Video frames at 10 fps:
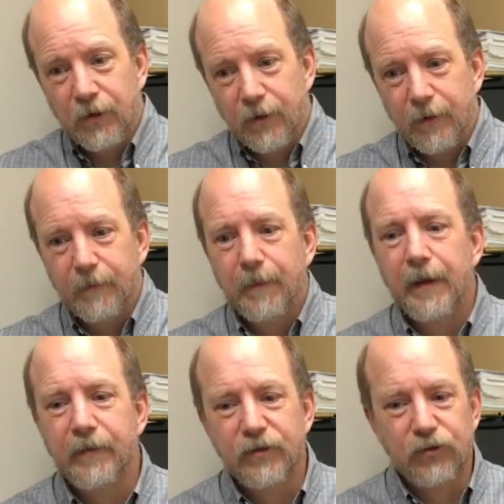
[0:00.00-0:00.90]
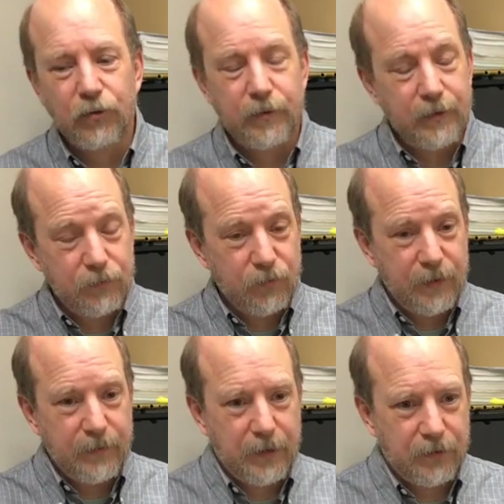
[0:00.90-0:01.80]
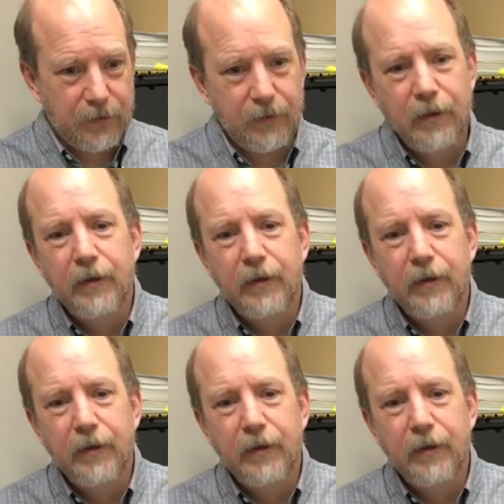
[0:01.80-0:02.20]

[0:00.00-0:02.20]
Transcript: her, and the story then would be about her.